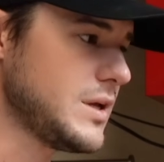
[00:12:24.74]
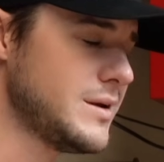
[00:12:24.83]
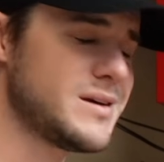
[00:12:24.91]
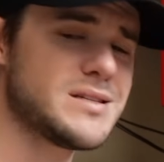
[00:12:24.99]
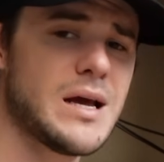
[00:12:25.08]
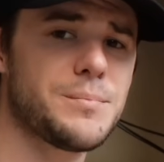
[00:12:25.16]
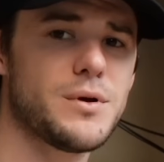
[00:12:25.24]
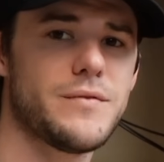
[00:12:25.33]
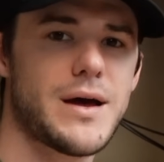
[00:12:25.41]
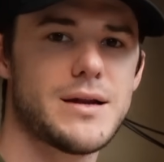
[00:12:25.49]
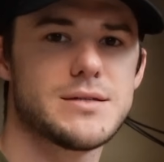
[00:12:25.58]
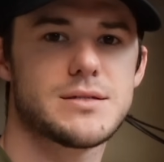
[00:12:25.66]
example
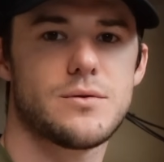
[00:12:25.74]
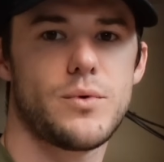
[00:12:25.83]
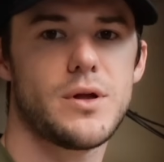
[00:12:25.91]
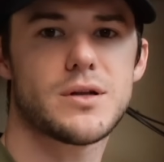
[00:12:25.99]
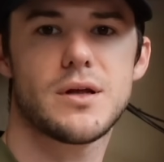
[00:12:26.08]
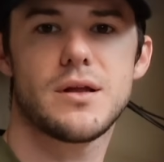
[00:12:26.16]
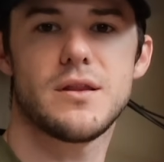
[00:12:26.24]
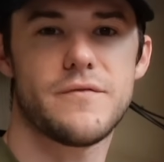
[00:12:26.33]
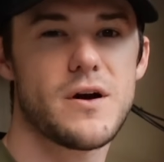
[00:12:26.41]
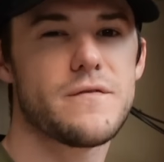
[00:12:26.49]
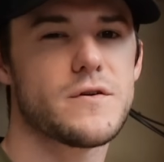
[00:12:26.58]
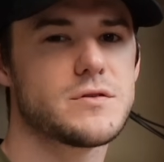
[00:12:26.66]
of that is we looked at in the
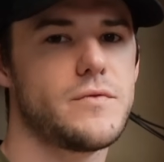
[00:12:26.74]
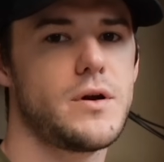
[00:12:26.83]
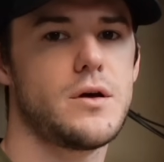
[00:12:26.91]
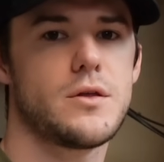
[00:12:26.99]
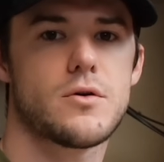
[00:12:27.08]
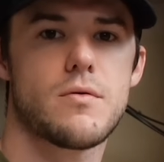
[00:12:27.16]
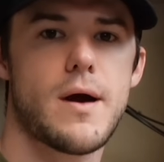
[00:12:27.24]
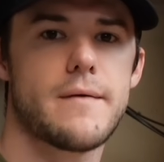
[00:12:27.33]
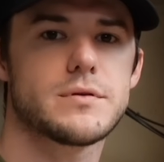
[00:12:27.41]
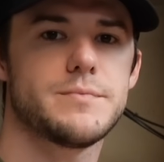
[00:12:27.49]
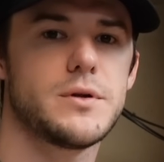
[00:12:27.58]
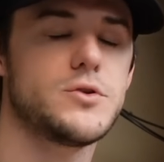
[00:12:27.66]
very first video the
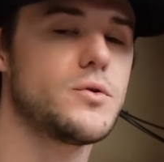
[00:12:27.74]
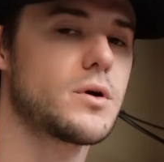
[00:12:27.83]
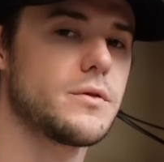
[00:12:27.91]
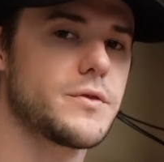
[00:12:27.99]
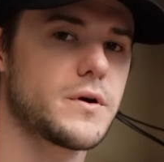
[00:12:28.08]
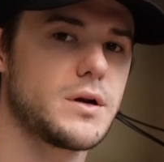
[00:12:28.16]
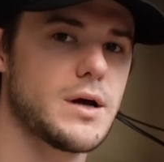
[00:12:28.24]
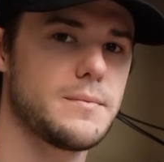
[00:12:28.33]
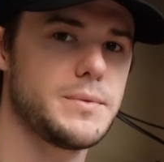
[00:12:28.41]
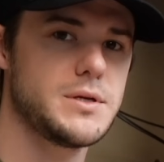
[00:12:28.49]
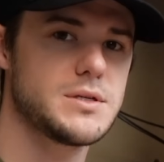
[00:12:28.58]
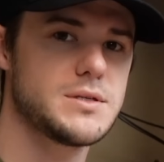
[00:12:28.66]
Craftsman
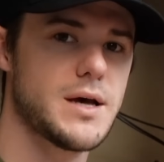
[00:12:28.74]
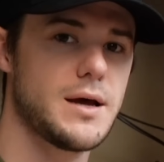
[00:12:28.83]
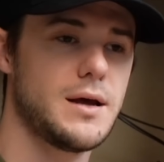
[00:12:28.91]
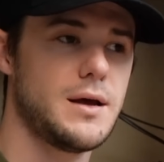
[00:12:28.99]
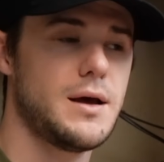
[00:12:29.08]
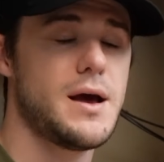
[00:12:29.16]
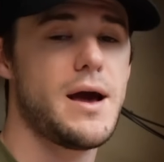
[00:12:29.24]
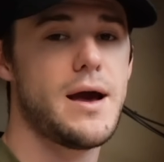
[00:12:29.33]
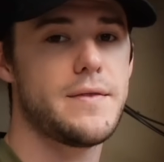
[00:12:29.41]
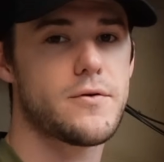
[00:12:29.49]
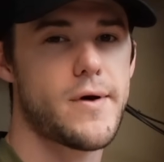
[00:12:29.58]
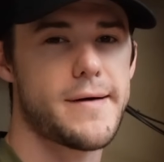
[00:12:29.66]
239 piece set
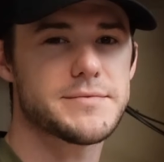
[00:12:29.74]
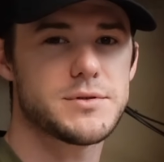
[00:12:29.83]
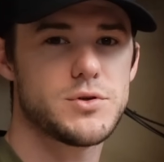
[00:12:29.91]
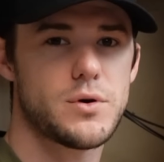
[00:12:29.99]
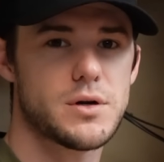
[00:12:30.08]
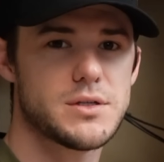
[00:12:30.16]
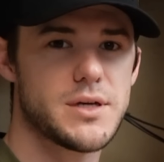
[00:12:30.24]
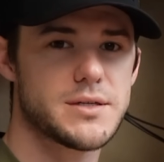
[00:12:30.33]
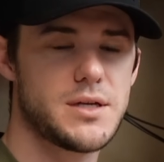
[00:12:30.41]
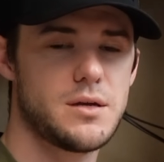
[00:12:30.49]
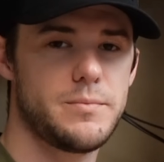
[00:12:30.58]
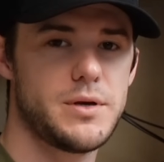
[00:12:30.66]
and the Craftsman
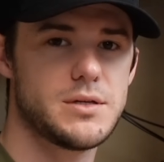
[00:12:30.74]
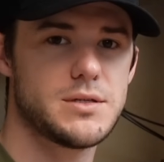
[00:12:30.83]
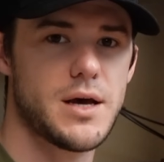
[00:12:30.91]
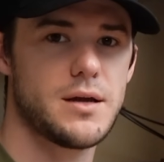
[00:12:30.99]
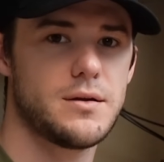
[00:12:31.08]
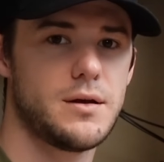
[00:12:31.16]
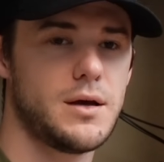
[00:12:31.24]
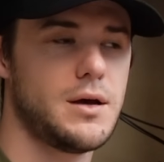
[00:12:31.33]
216 piece set.